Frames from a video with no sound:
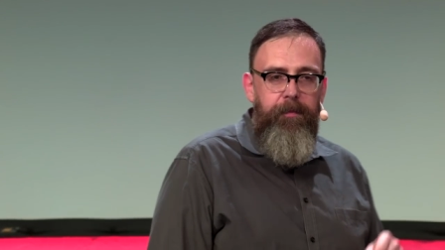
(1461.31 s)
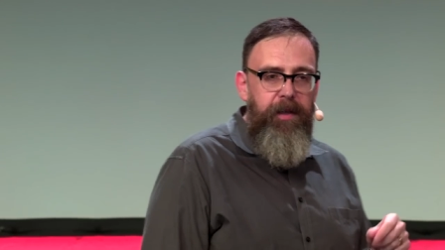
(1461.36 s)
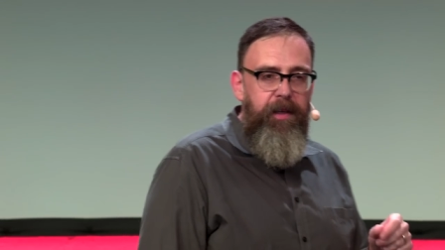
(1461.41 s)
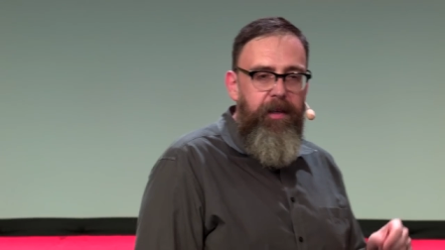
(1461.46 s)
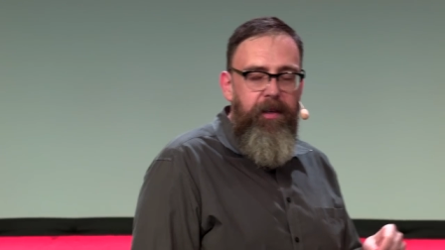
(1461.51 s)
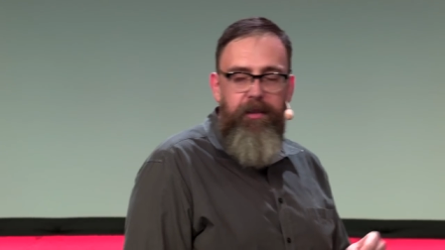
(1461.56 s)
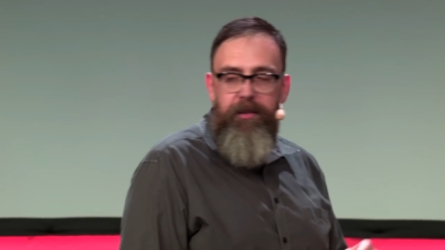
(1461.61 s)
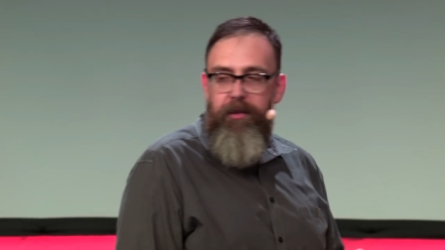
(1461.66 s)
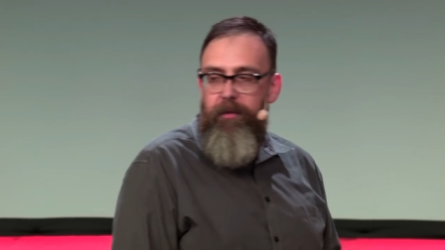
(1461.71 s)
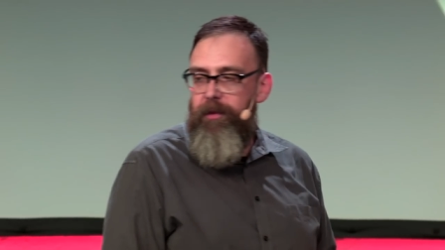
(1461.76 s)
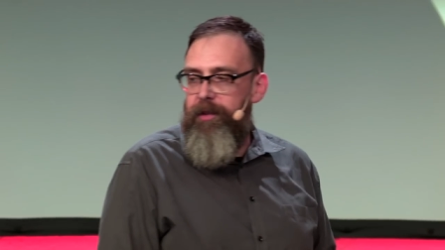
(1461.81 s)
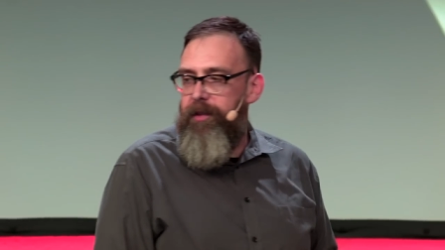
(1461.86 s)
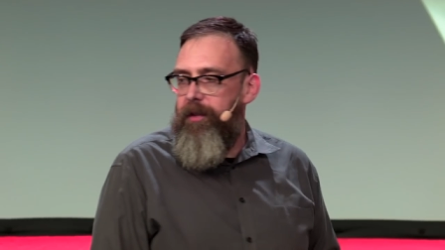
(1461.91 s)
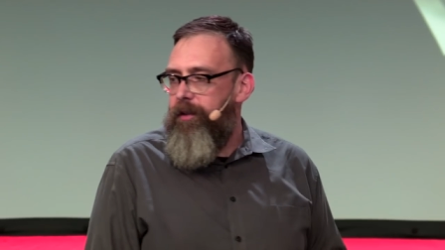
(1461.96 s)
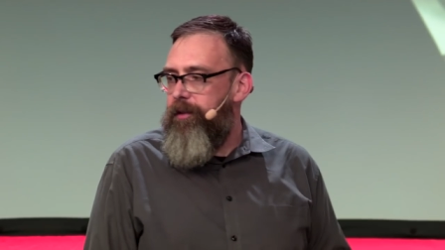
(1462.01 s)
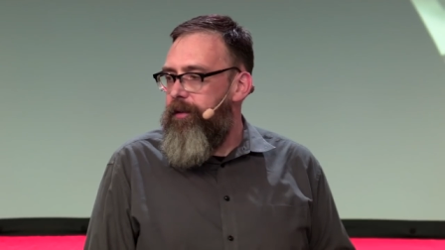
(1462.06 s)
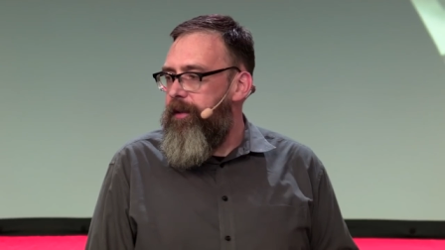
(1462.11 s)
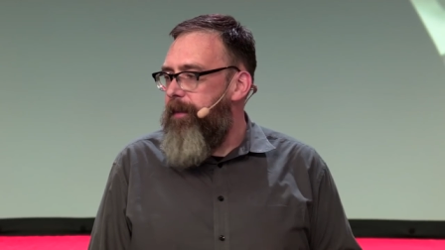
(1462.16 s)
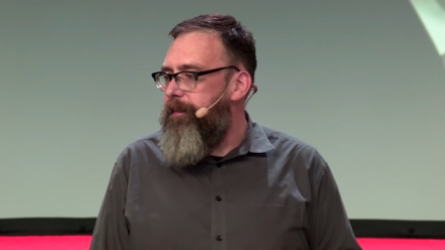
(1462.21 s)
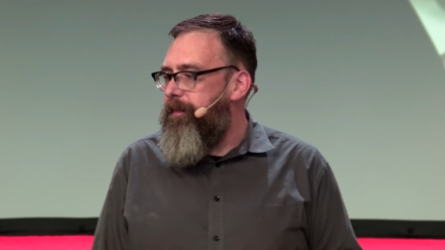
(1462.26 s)
because it was
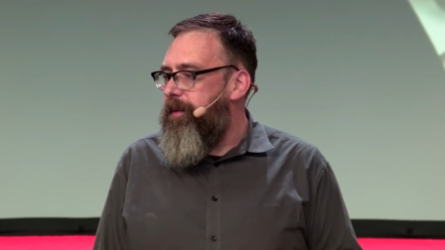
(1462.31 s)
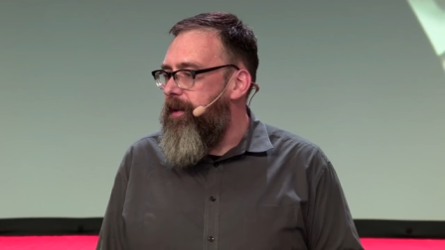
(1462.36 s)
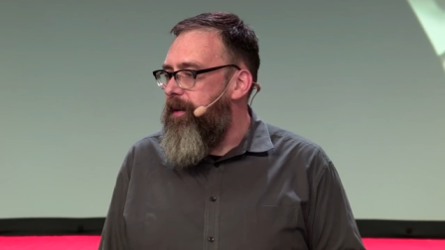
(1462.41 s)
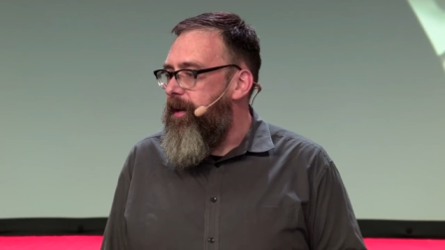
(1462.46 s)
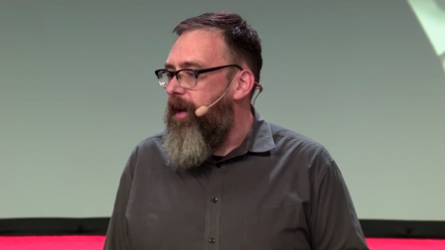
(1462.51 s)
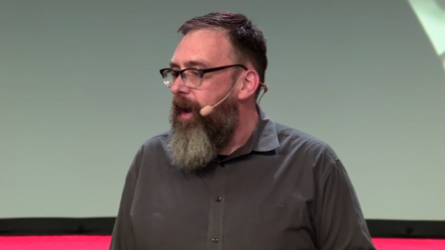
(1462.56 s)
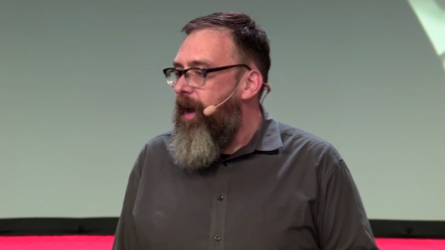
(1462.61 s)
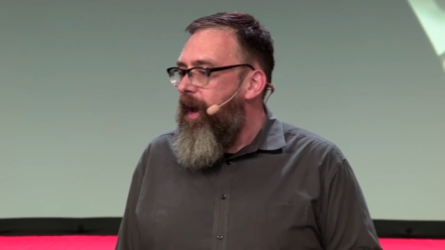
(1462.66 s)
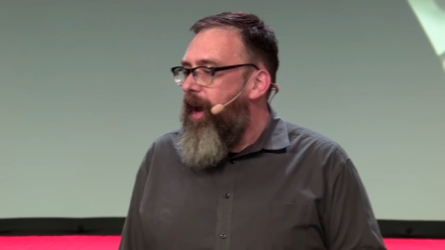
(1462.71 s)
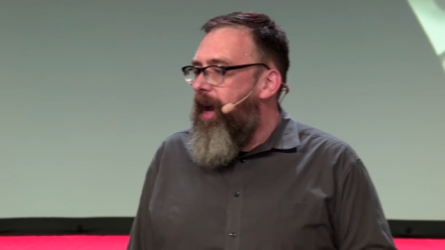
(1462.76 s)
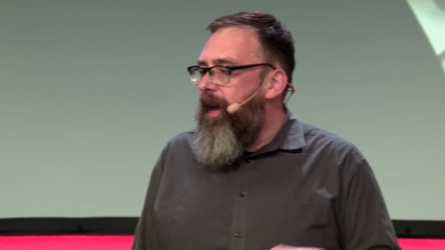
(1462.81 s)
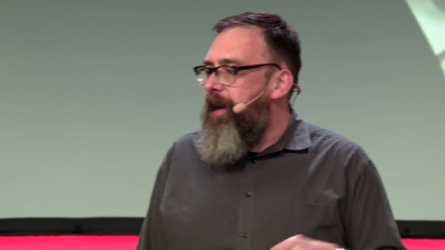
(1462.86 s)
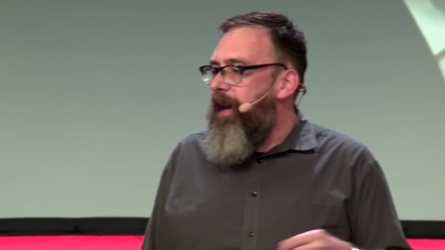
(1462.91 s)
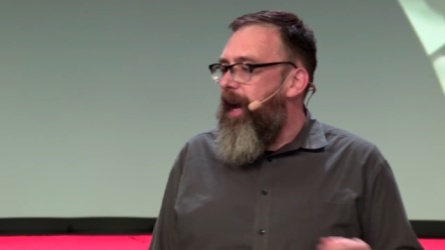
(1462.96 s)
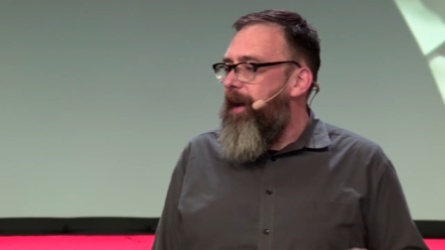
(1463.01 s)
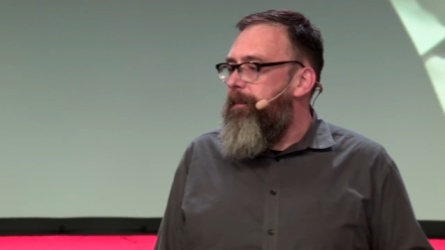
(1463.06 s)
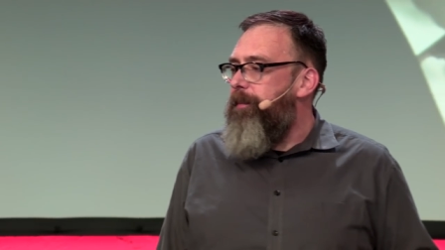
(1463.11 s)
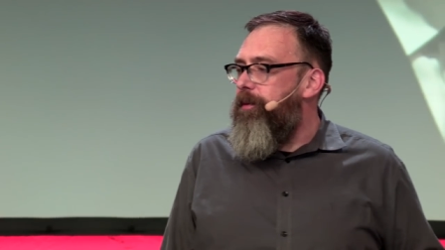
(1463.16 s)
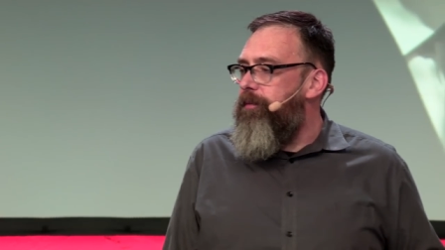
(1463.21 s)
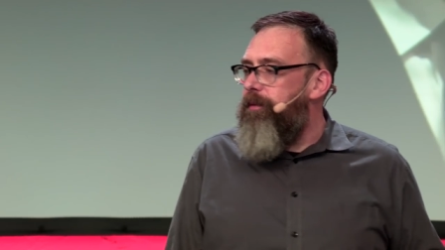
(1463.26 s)
encrypted, and
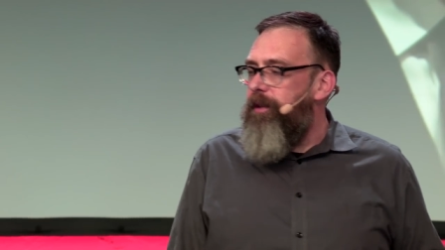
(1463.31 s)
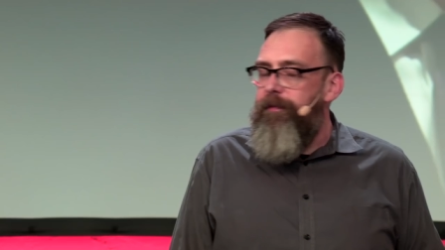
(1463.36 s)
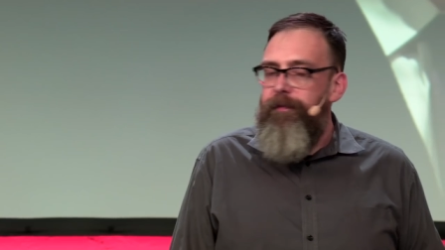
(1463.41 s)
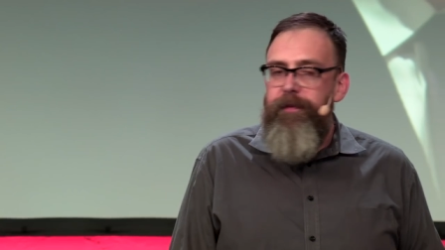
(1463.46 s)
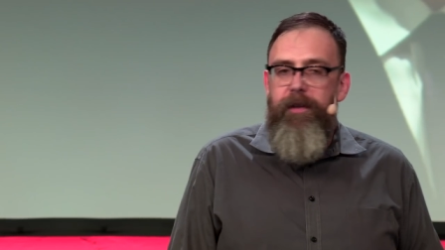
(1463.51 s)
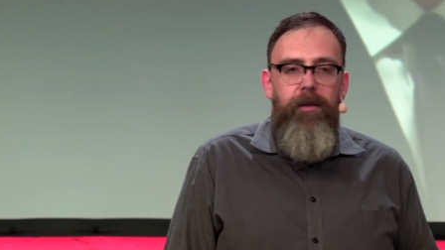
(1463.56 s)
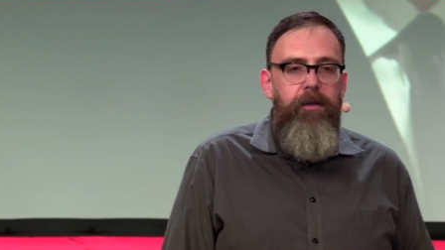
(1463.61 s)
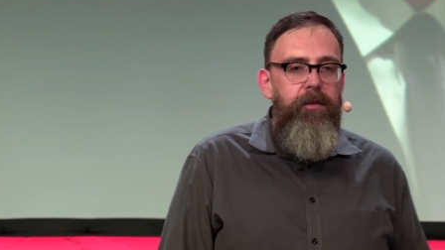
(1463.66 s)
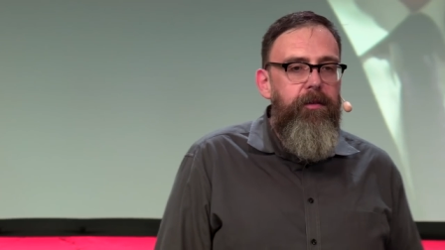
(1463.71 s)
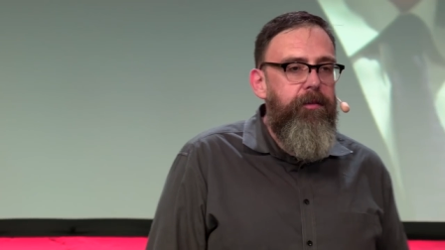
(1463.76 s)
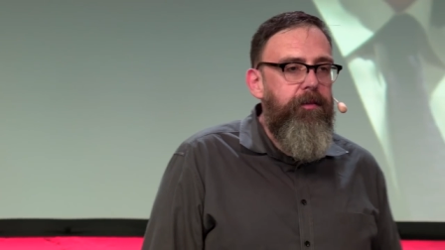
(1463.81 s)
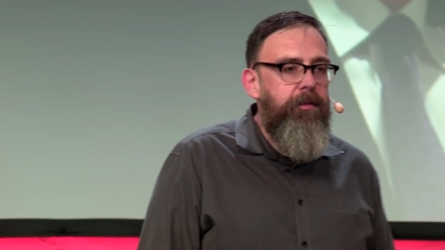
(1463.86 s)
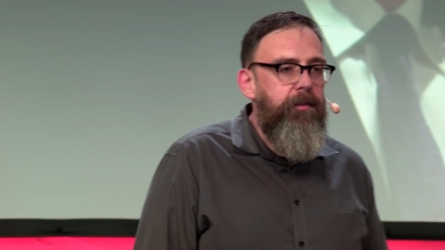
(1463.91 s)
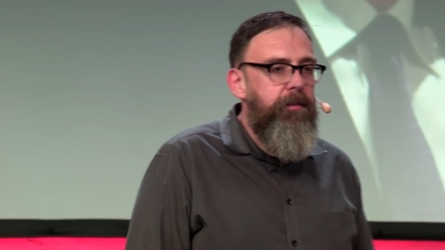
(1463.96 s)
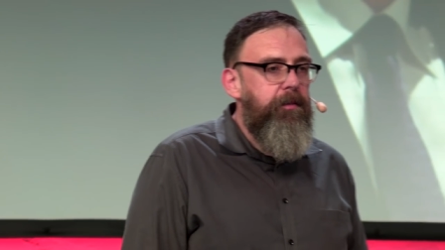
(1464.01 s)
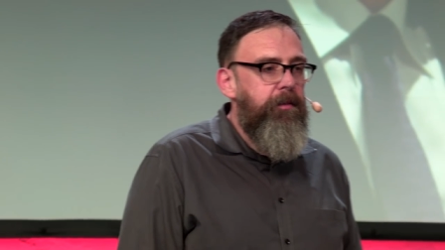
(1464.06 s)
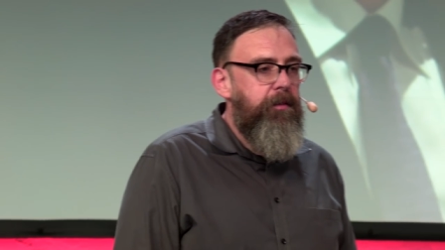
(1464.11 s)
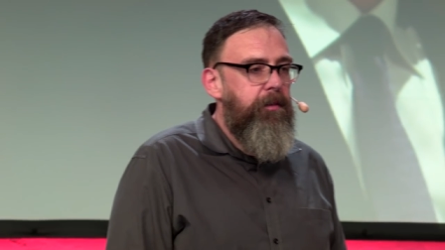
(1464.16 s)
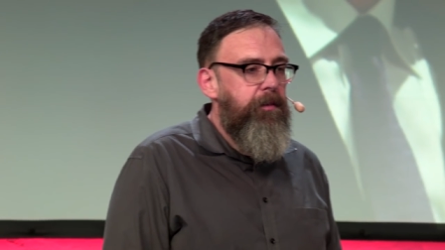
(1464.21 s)
Apple refused.